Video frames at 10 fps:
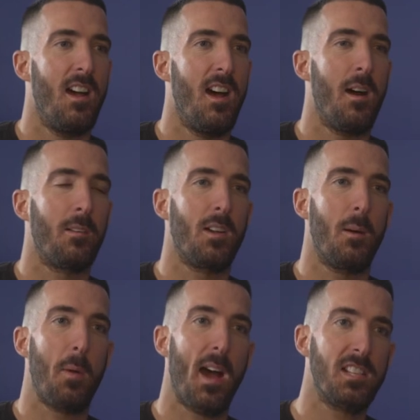I've got
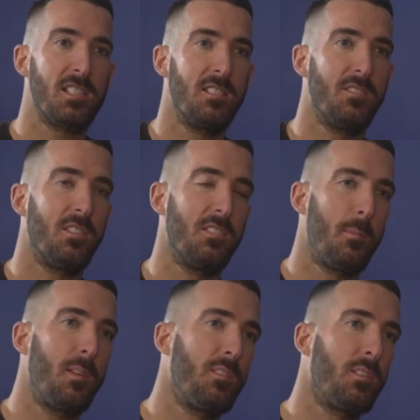a passion for
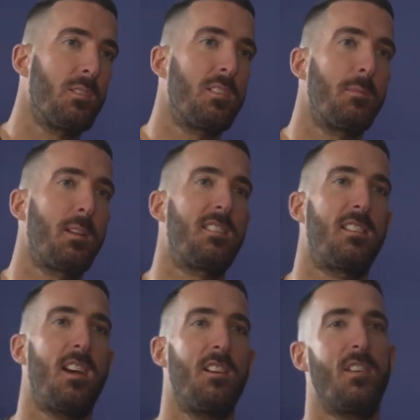removals, my
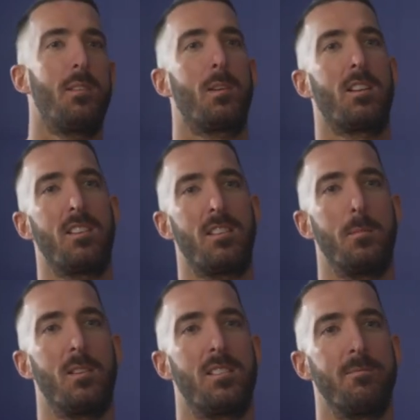staff and my
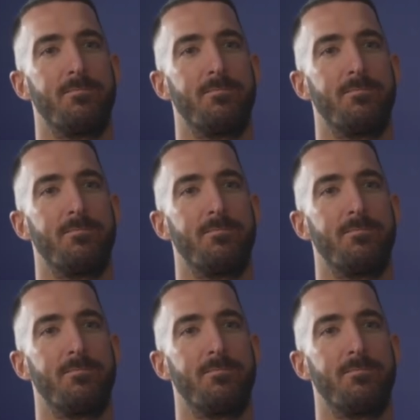customers.